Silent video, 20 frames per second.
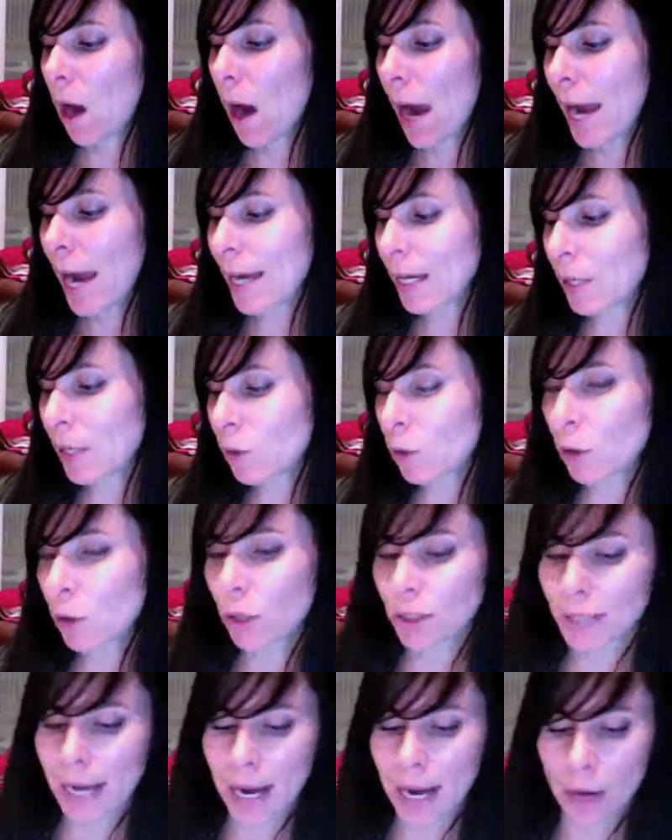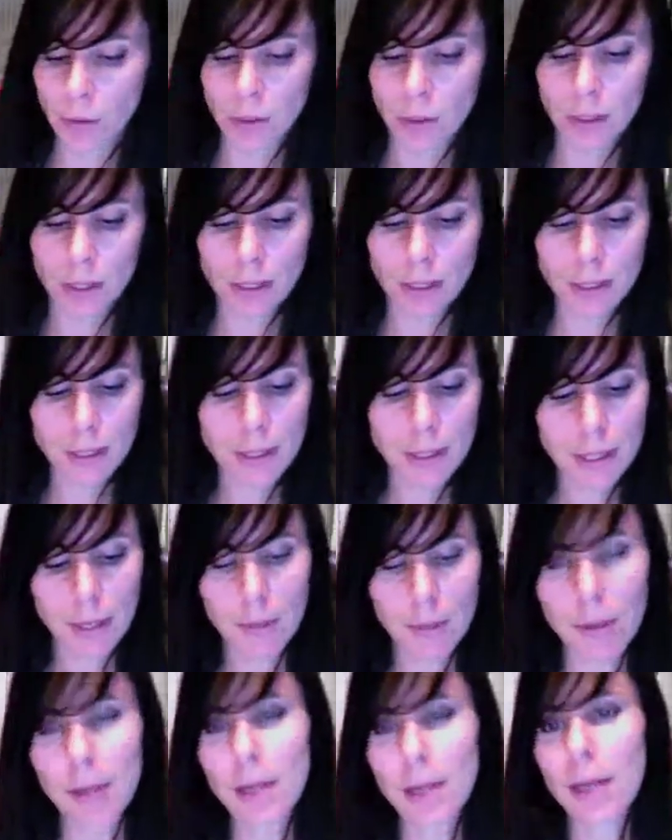I can look down, and this is
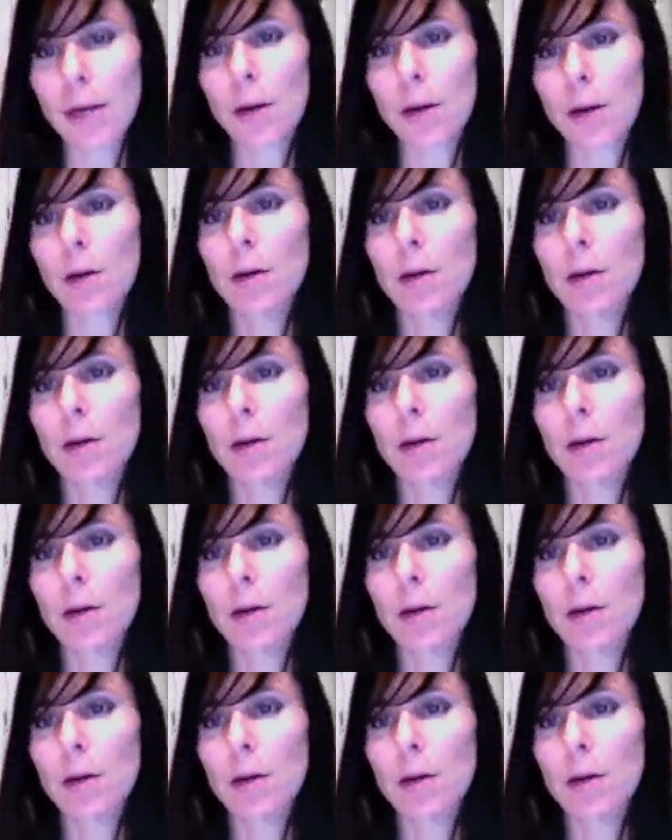it right here. I